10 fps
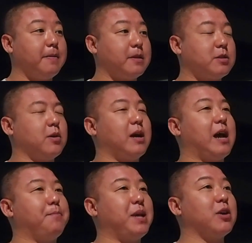So
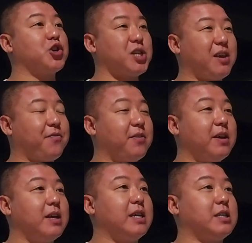being a chef
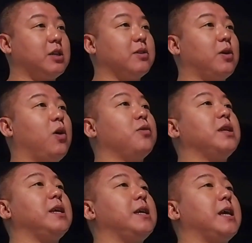is not
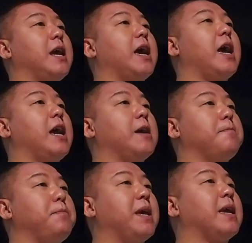only
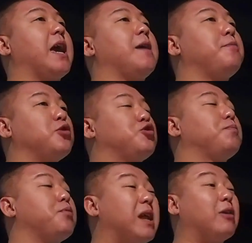being able to
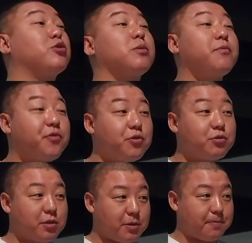pull out some
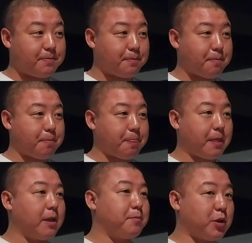food,
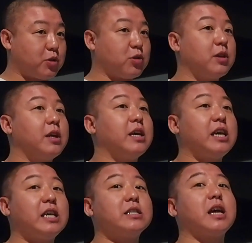but
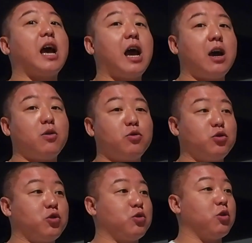is how
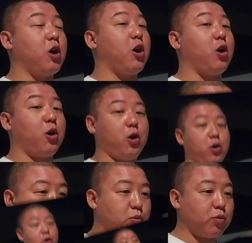you
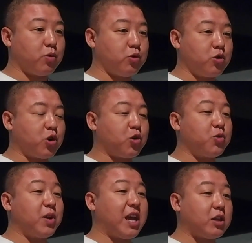
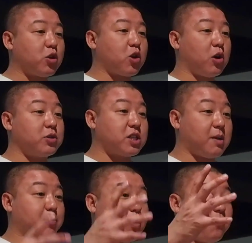create the
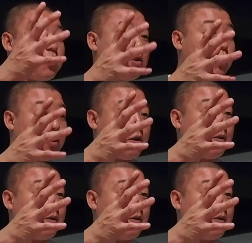concept of your